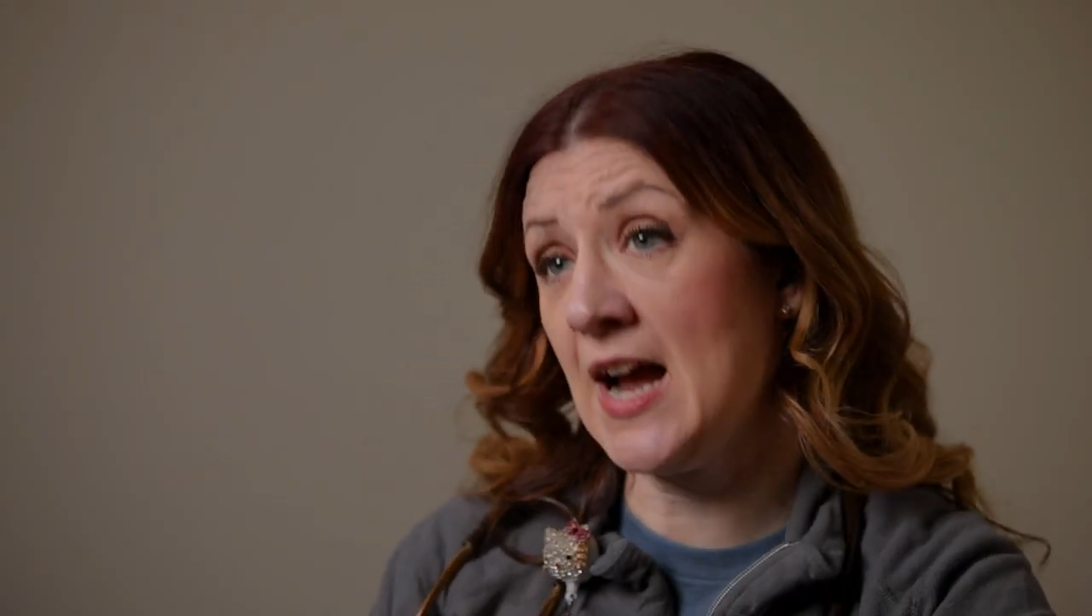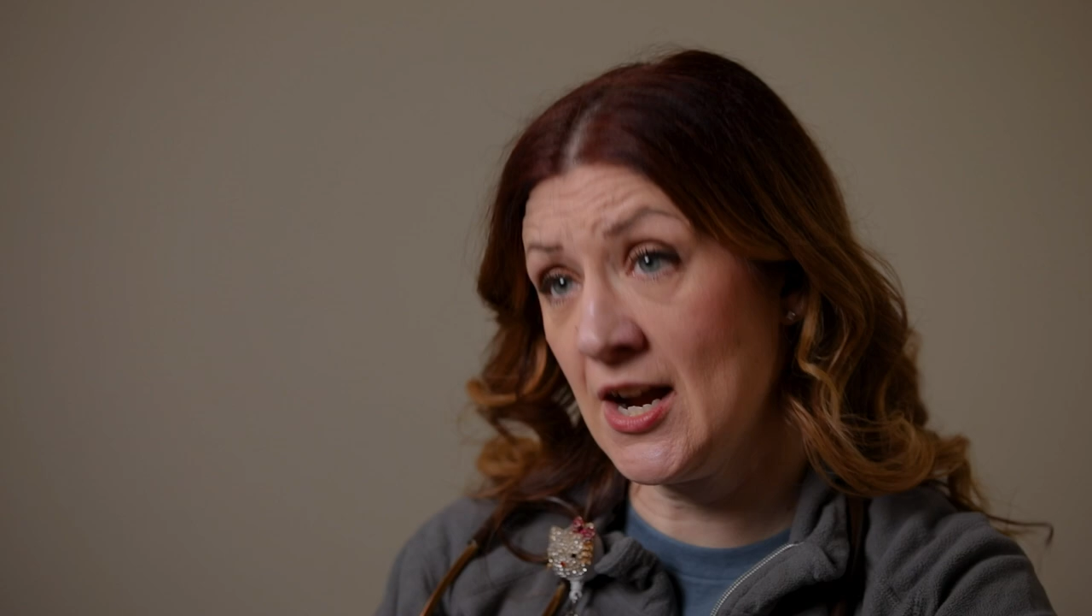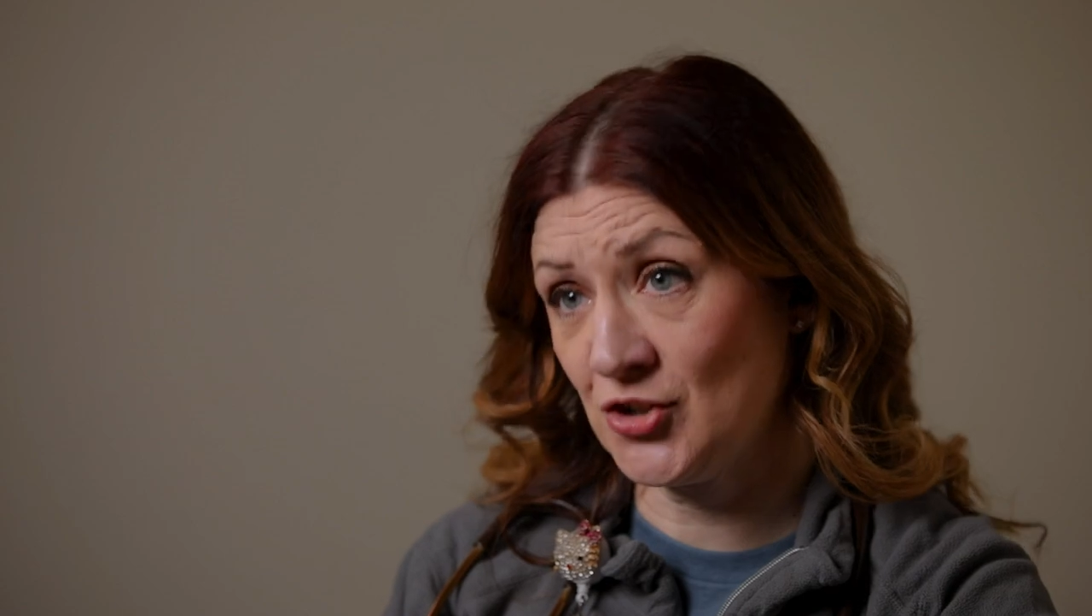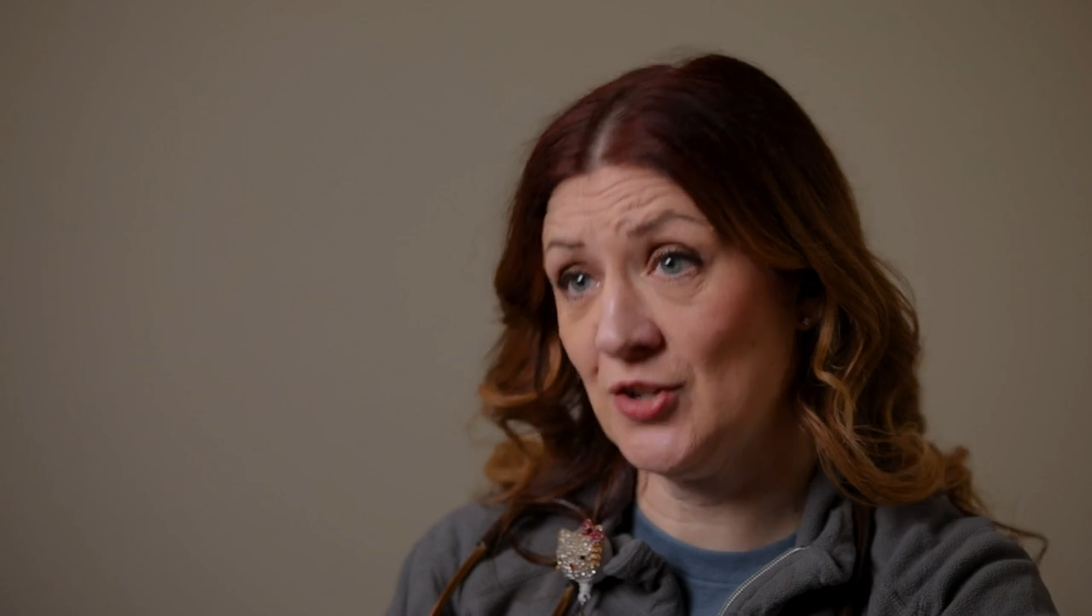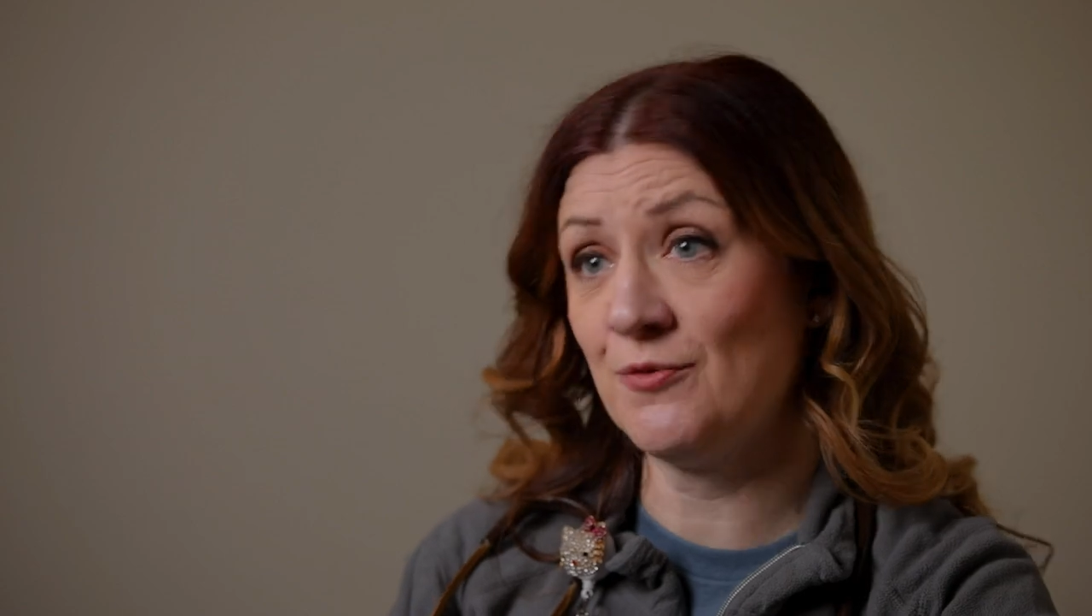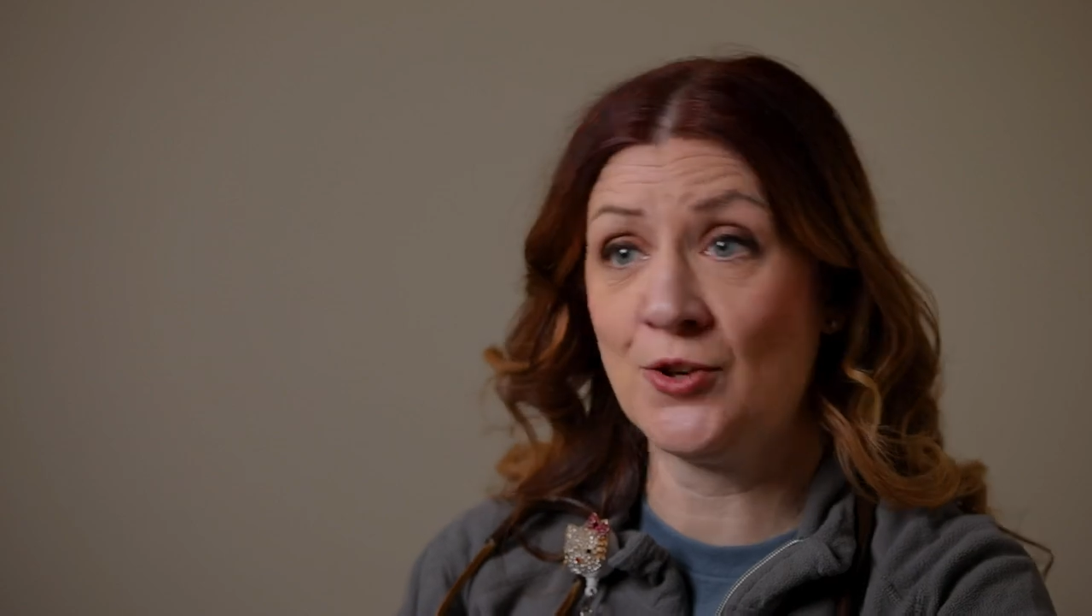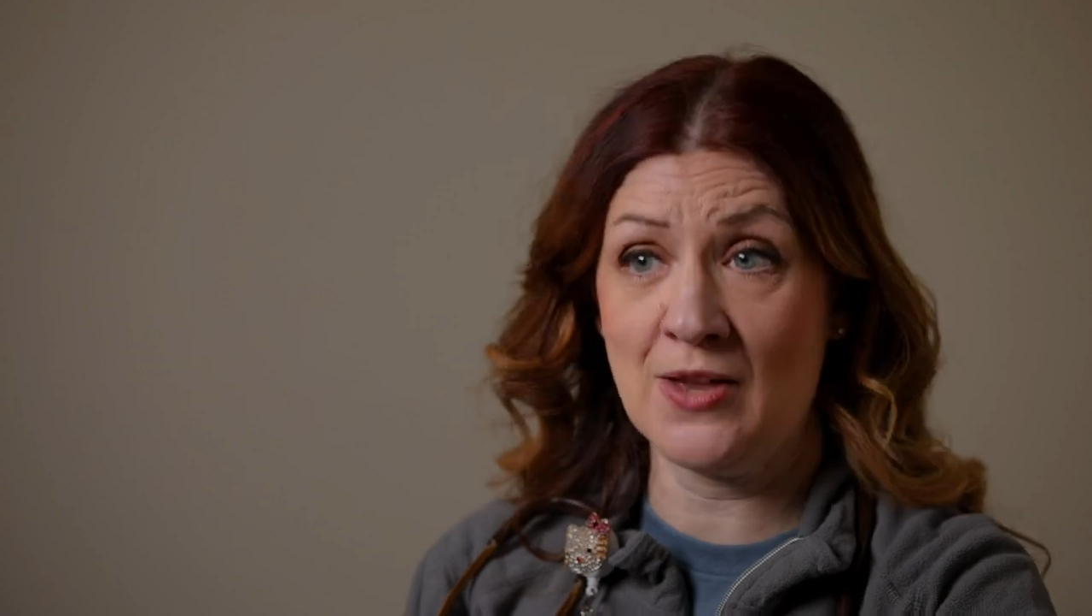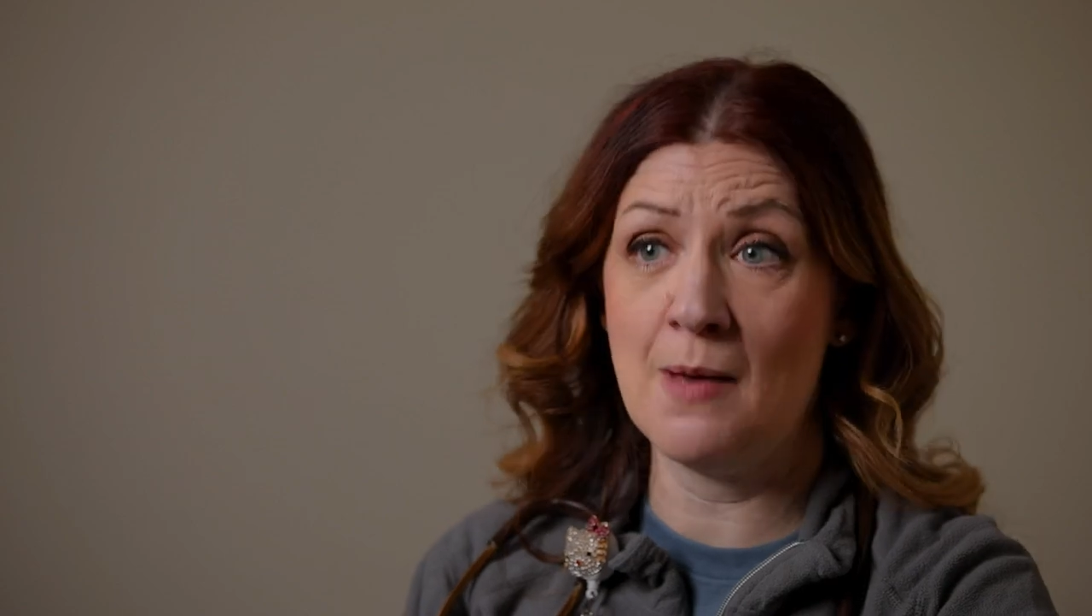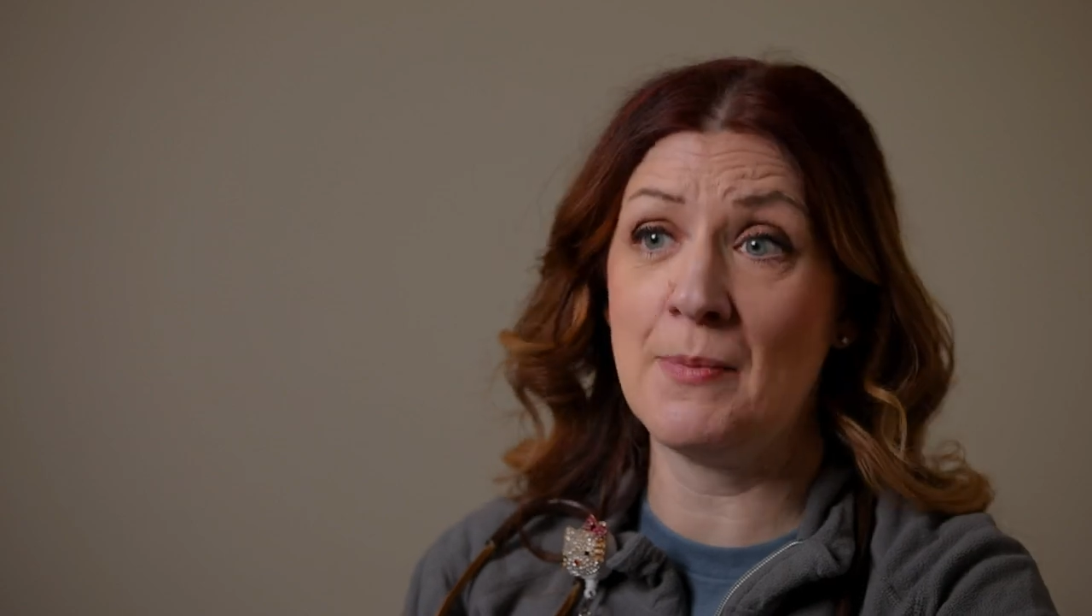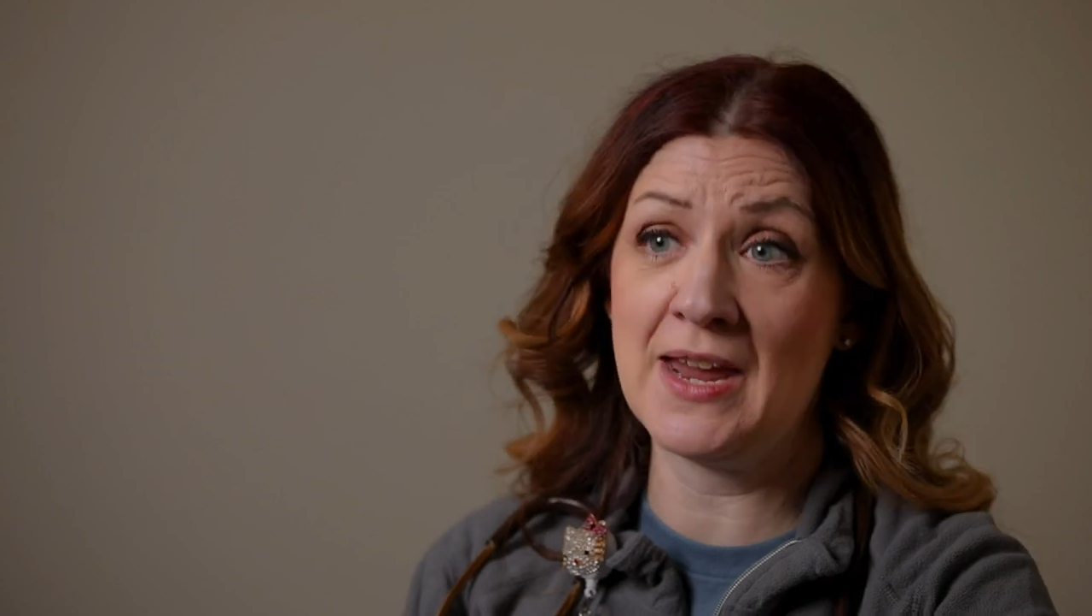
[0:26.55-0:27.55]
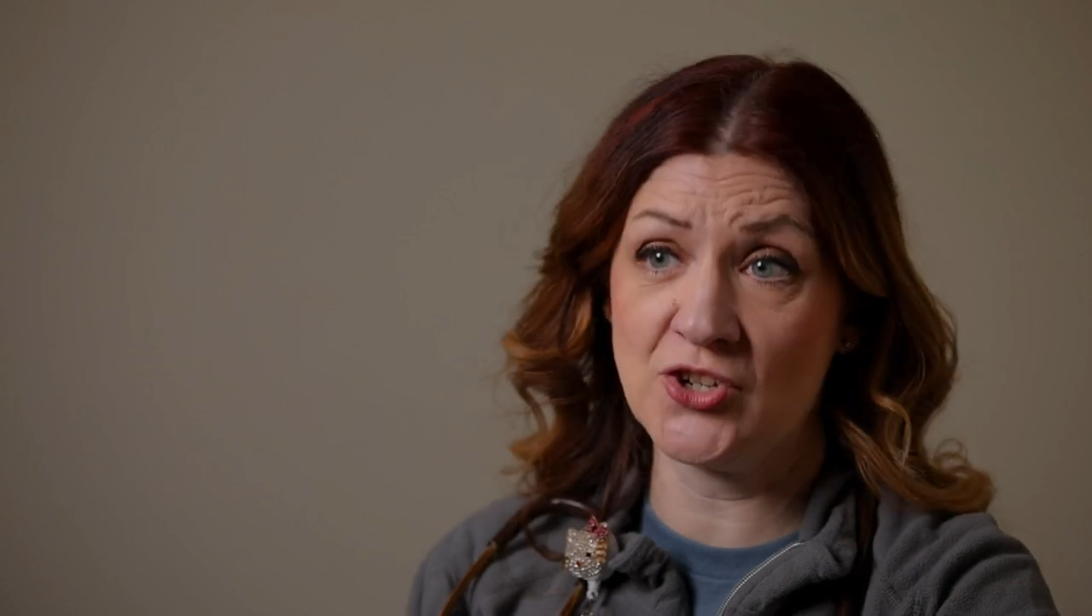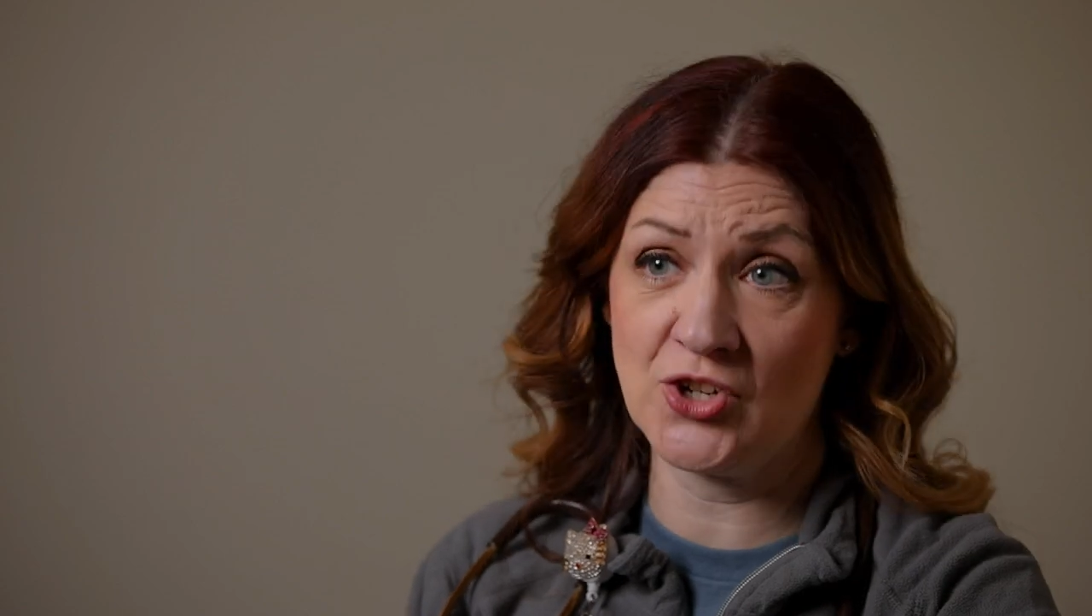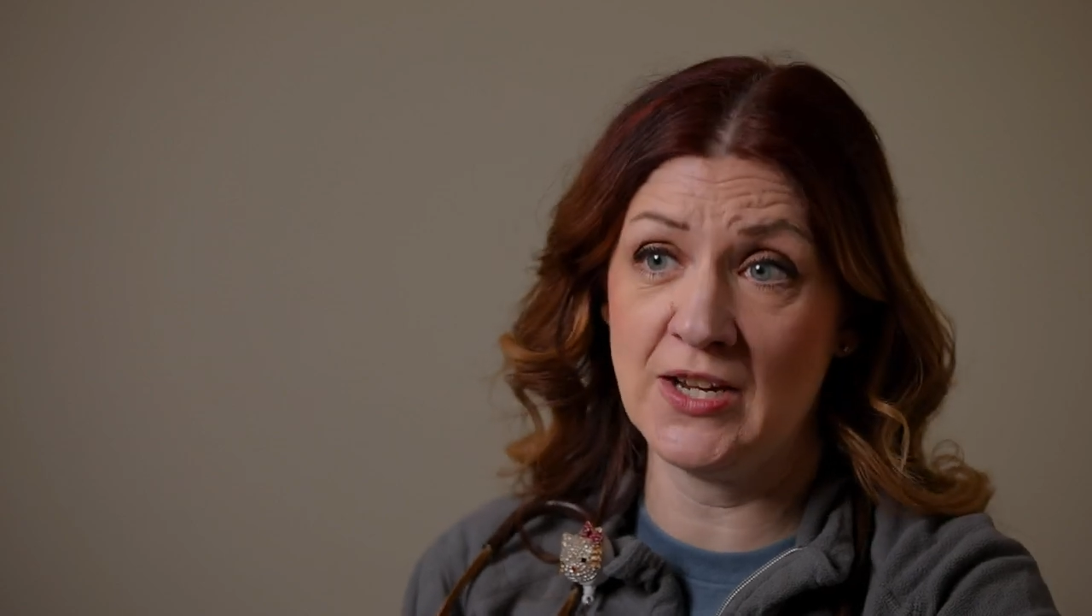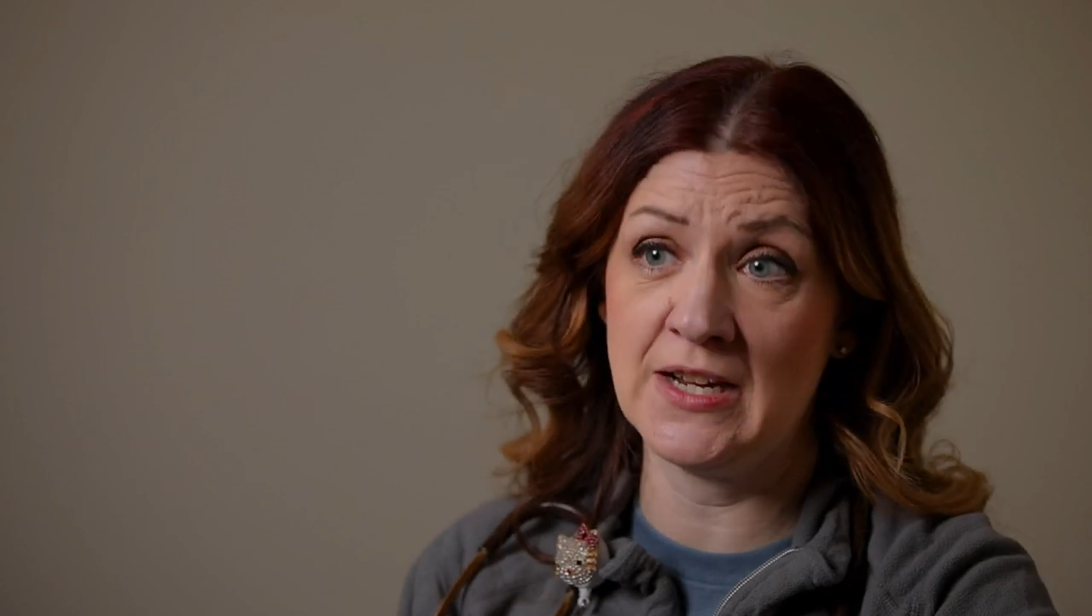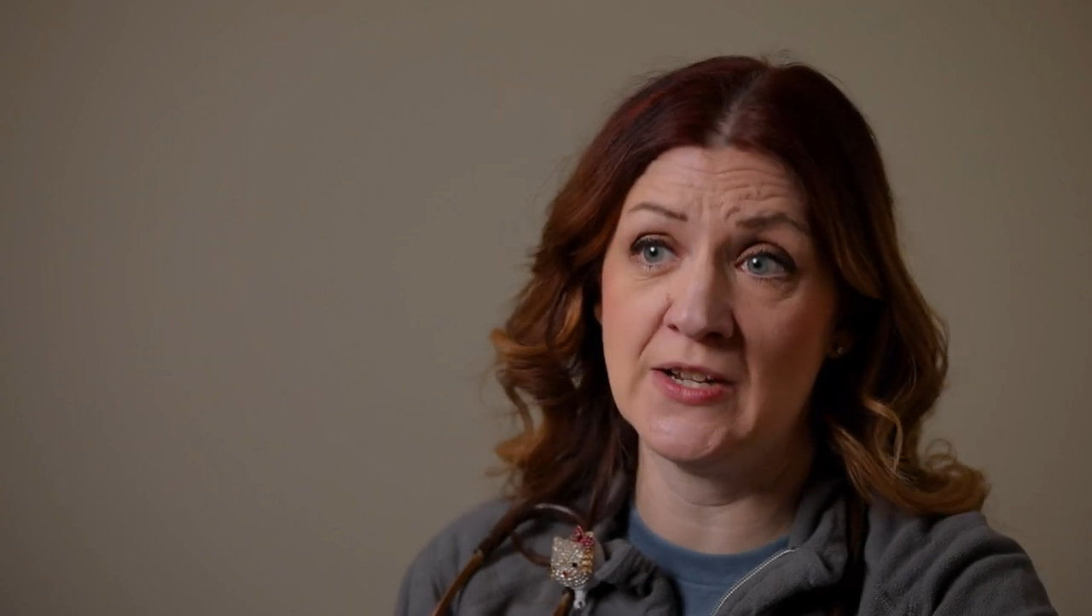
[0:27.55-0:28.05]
action for that patient